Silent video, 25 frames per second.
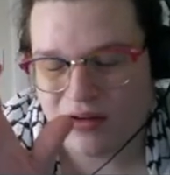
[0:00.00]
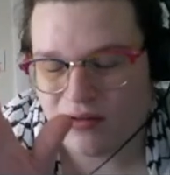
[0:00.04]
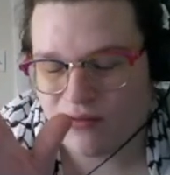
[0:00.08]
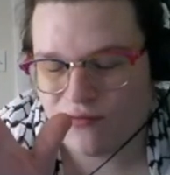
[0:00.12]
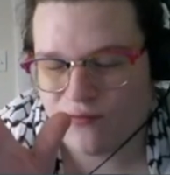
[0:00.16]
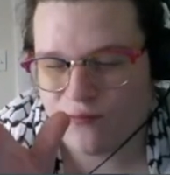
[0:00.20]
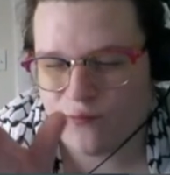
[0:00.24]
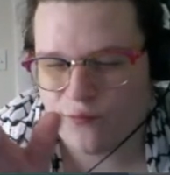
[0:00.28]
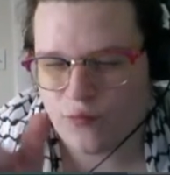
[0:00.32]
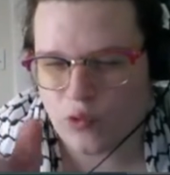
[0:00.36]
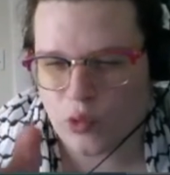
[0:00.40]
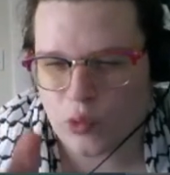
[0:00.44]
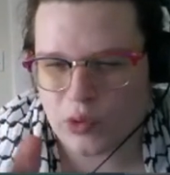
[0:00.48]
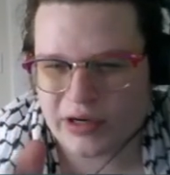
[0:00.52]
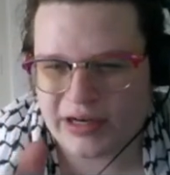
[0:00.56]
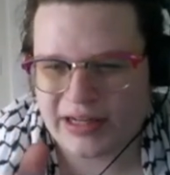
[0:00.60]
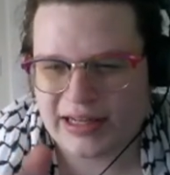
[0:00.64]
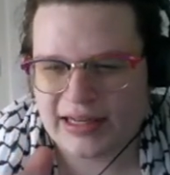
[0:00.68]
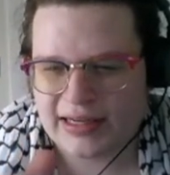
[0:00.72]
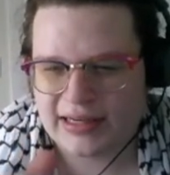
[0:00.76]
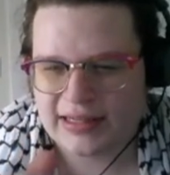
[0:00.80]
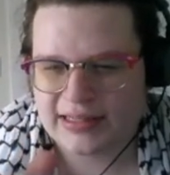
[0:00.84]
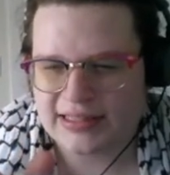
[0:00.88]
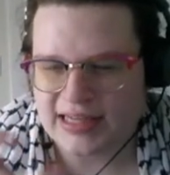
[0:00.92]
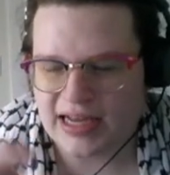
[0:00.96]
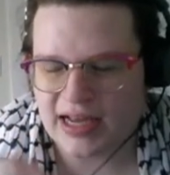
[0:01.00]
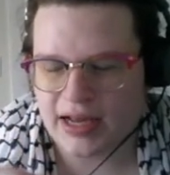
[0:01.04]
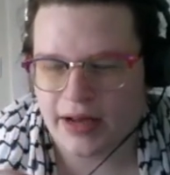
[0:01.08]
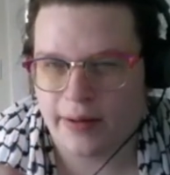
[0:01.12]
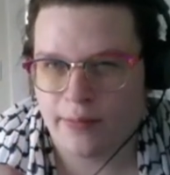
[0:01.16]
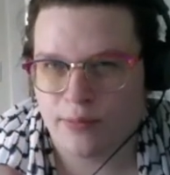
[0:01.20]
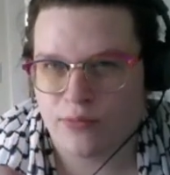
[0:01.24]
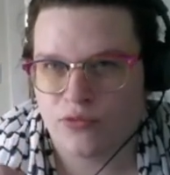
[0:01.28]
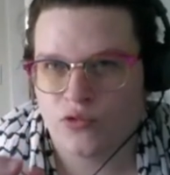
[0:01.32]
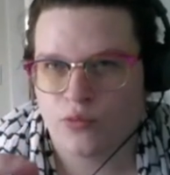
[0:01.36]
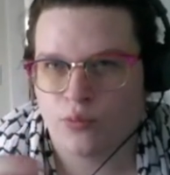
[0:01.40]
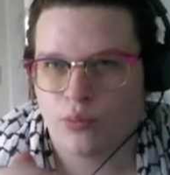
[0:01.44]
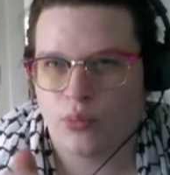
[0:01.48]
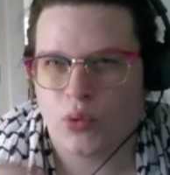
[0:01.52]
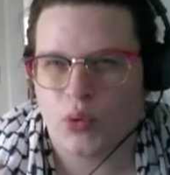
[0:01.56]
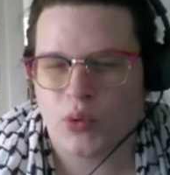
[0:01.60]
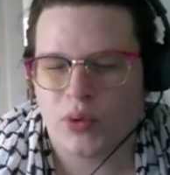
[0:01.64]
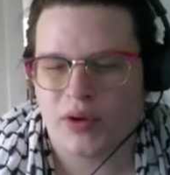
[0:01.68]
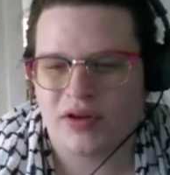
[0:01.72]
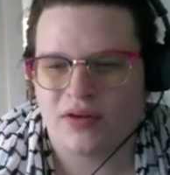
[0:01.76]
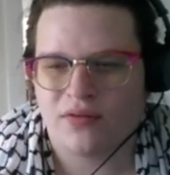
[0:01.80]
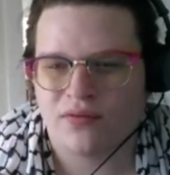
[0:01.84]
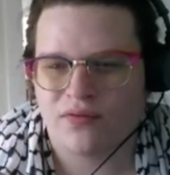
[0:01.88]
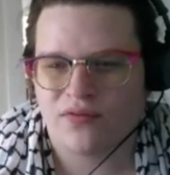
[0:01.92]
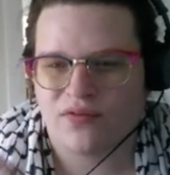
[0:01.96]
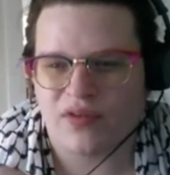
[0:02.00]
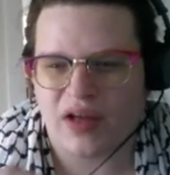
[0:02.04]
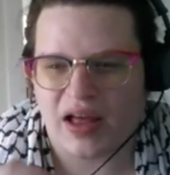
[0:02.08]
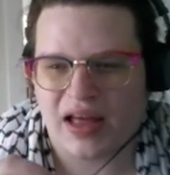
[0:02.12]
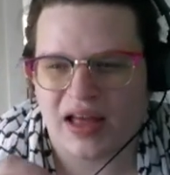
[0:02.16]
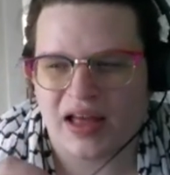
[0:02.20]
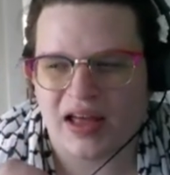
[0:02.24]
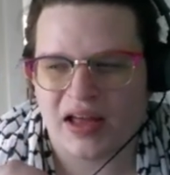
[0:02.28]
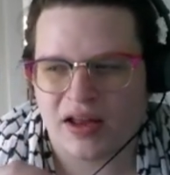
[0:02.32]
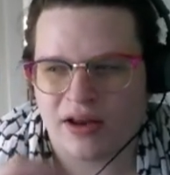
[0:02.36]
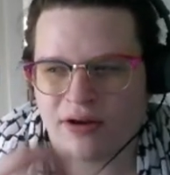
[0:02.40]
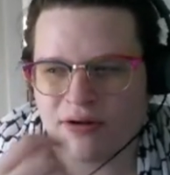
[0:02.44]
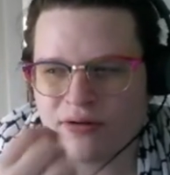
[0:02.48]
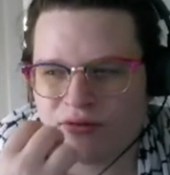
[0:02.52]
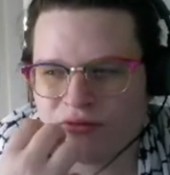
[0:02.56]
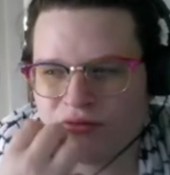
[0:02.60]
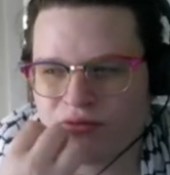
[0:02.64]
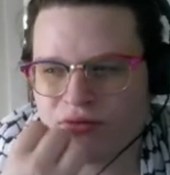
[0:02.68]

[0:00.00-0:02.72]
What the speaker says: 40 times 0.5